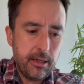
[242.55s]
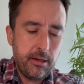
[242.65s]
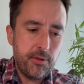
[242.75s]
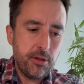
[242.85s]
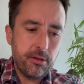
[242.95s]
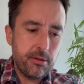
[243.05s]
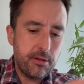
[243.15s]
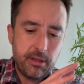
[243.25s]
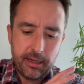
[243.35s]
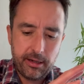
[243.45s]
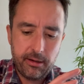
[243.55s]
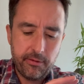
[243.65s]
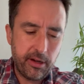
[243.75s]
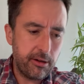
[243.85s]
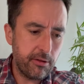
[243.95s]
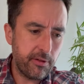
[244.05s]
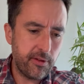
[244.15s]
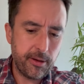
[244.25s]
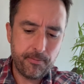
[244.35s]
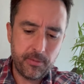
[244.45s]
You've chose, like, you've had enough of
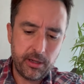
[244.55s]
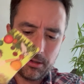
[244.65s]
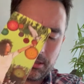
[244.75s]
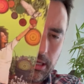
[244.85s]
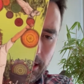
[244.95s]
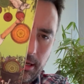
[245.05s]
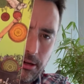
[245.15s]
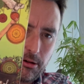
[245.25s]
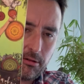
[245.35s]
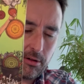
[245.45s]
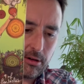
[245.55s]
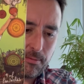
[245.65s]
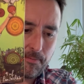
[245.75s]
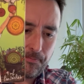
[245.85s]
it. You're seeking your